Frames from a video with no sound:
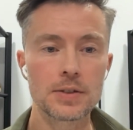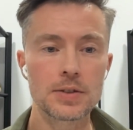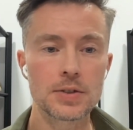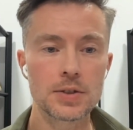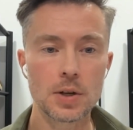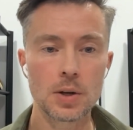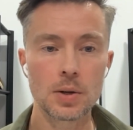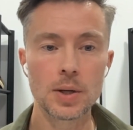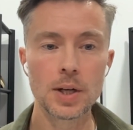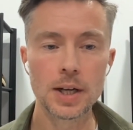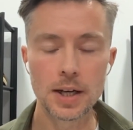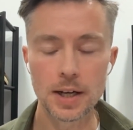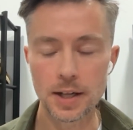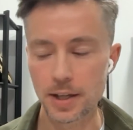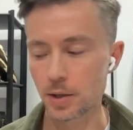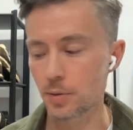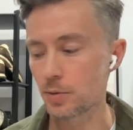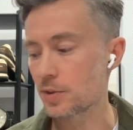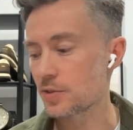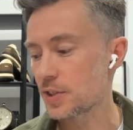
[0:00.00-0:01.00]
So I
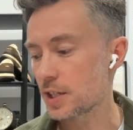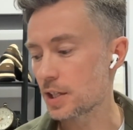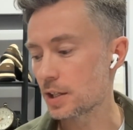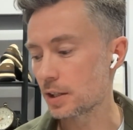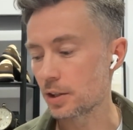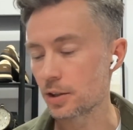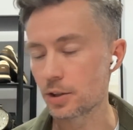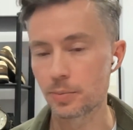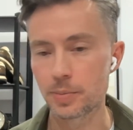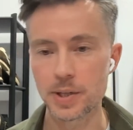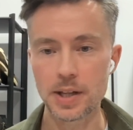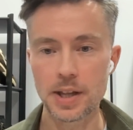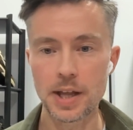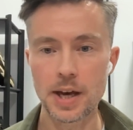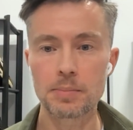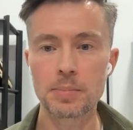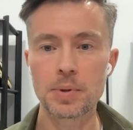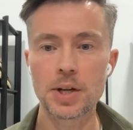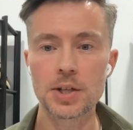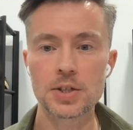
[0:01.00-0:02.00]
think we've seen a little bit of
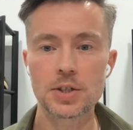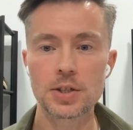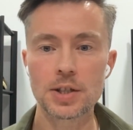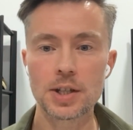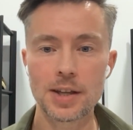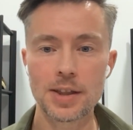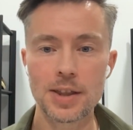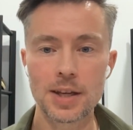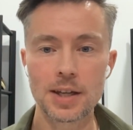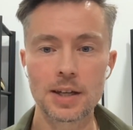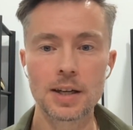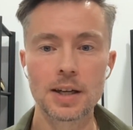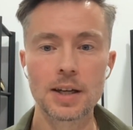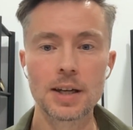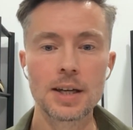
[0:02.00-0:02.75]
that pressure, and I think